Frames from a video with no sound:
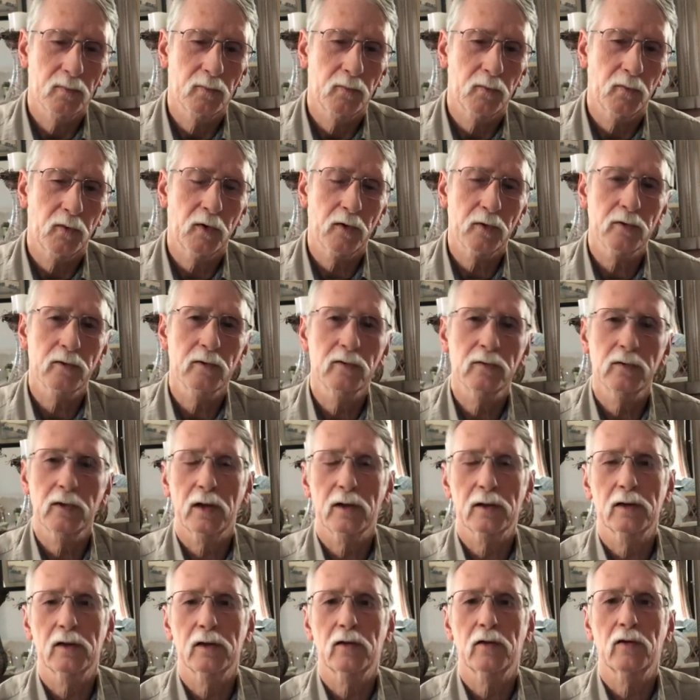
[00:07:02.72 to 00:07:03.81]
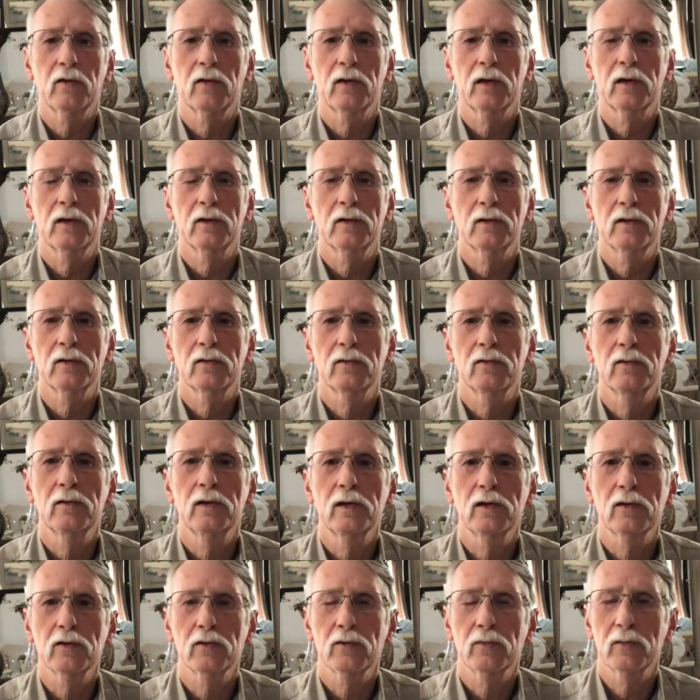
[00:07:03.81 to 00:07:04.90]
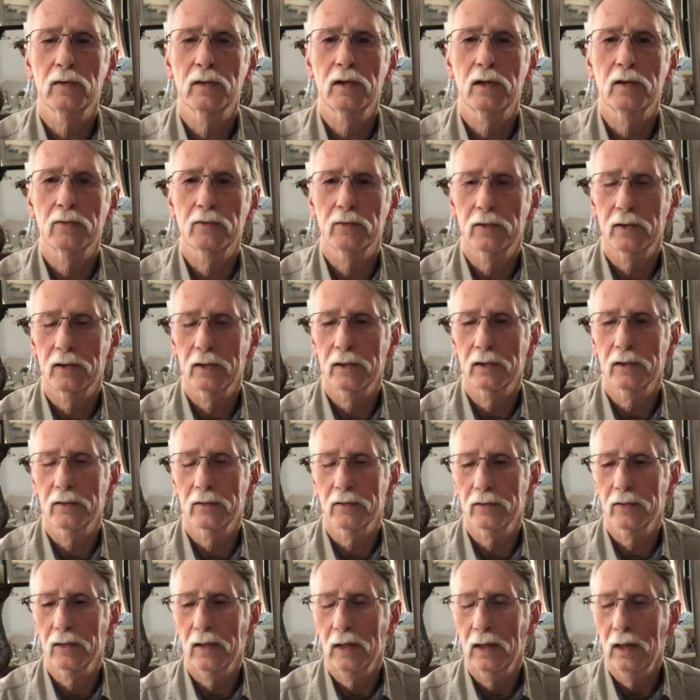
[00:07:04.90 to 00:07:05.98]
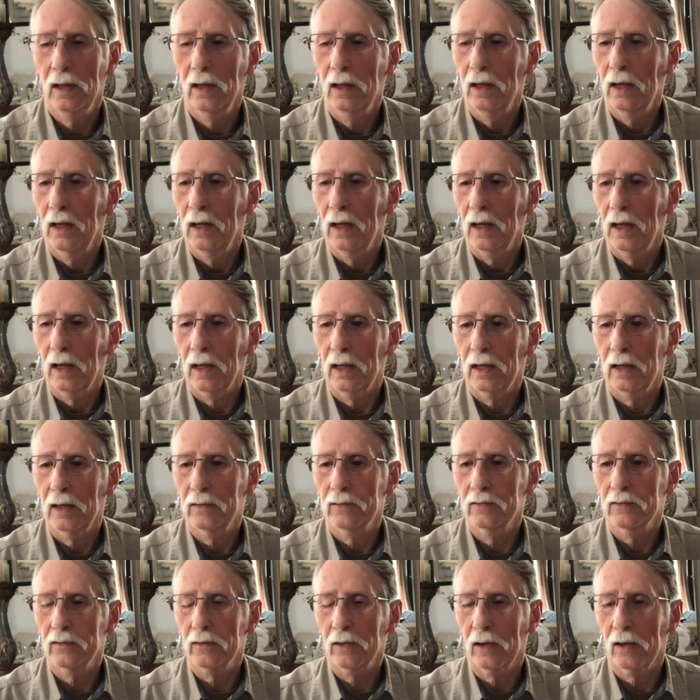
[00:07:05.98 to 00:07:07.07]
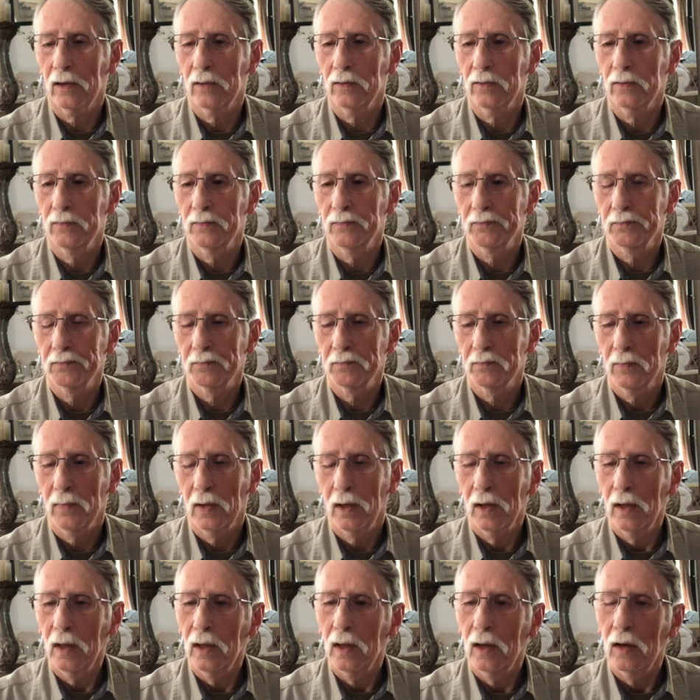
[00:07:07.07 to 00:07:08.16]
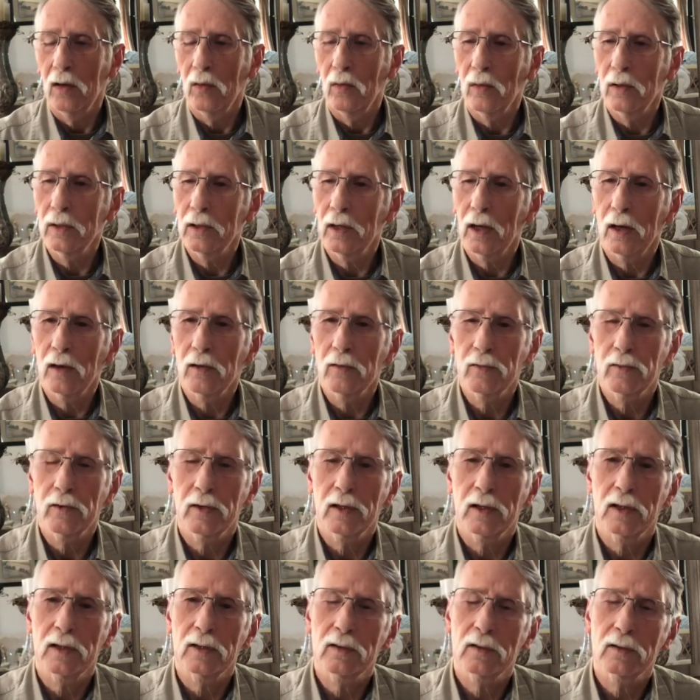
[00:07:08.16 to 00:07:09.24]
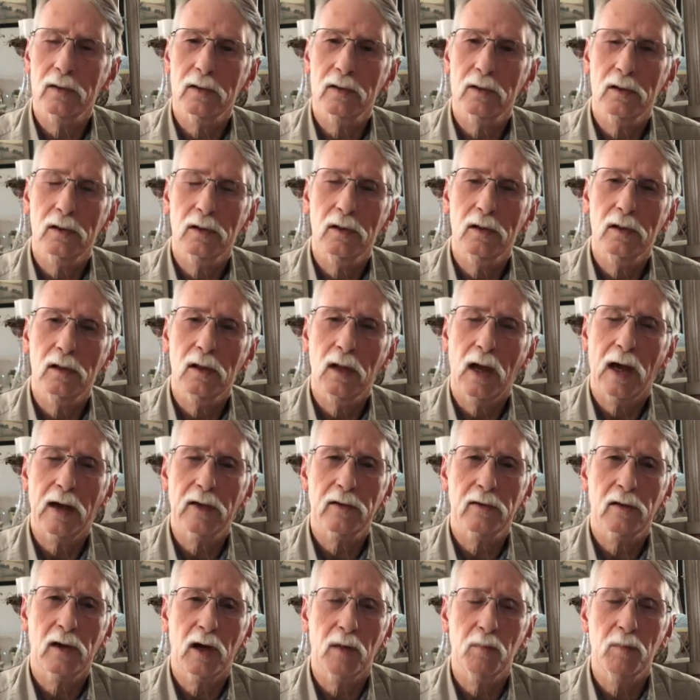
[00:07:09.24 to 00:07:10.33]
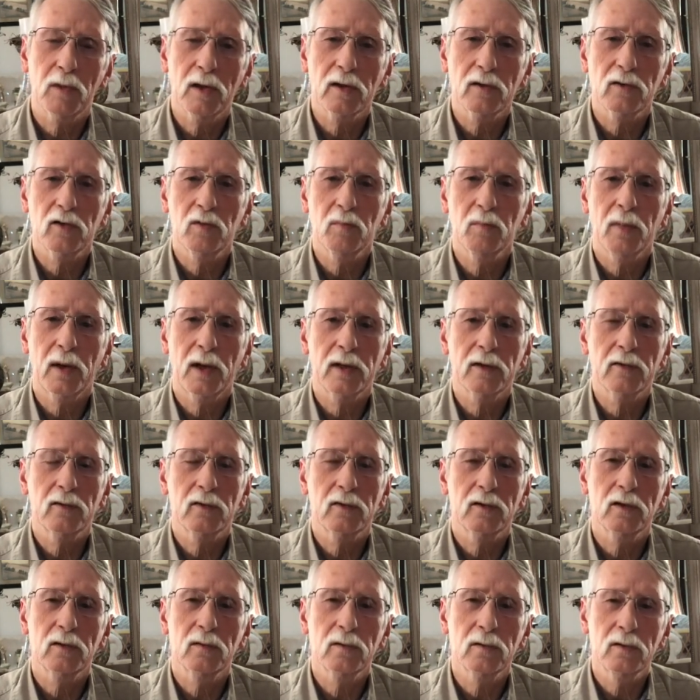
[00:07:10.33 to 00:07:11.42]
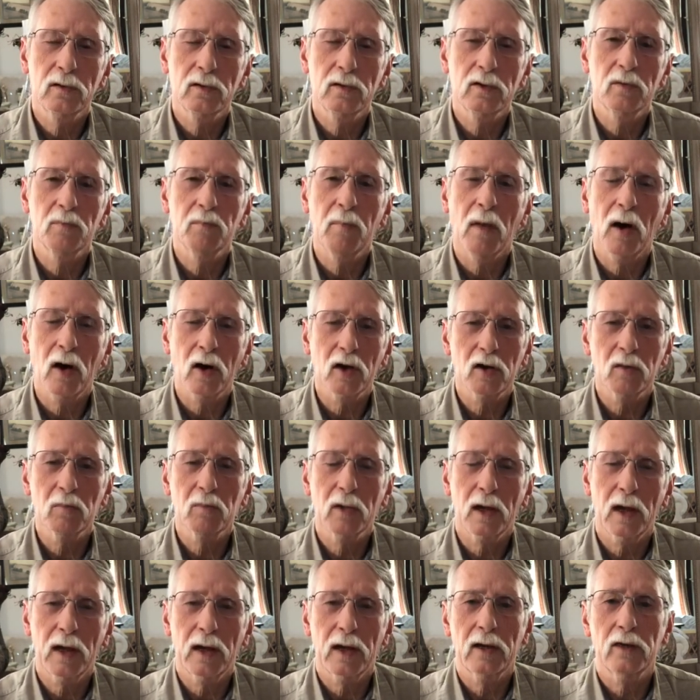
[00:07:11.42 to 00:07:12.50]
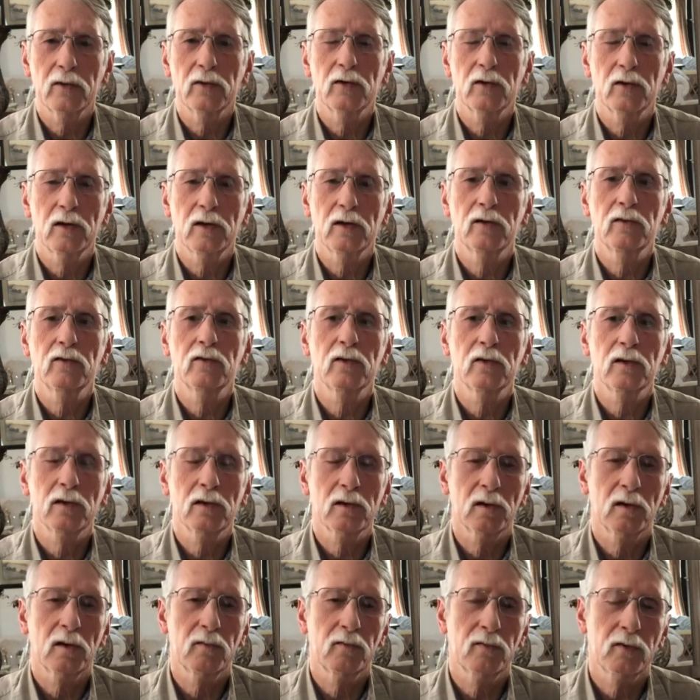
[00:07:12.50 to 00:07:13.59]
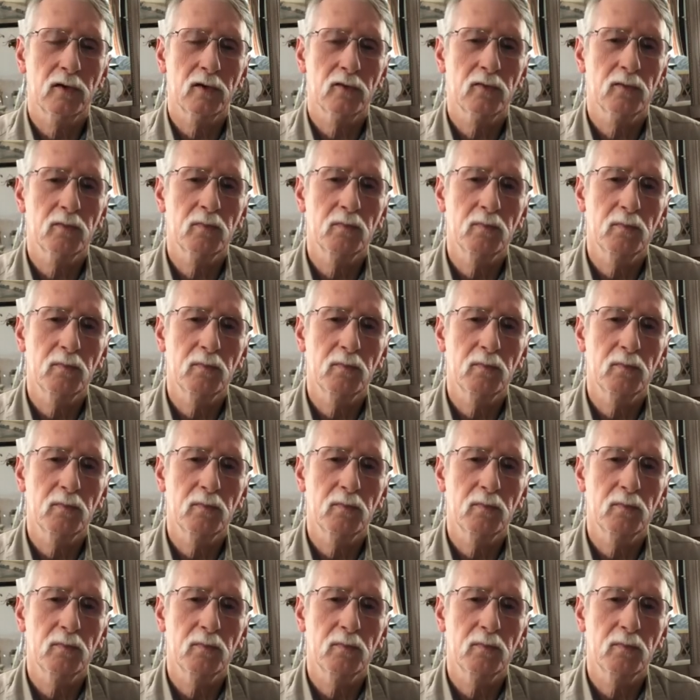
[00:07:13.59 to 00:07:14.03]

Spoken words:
1st and 2nd Corinthians deals with those things. And so we know that I believe the bottom line teaching of this,